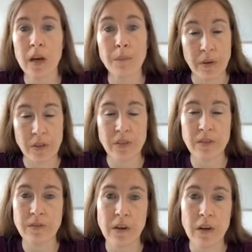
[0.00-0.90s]
because
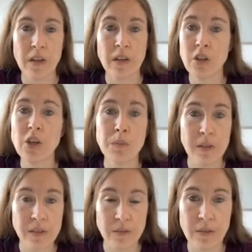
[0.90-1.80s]
of an
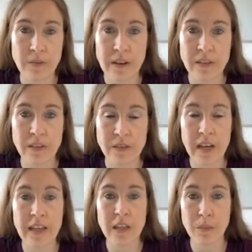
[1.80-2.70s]
accumulative effect of
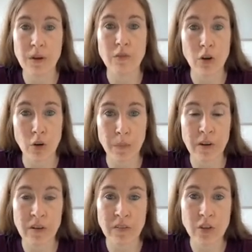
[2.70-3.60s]
taking them over a long
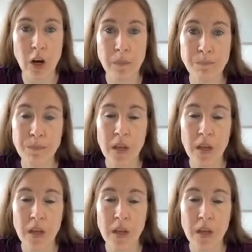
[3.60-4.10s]
period of time.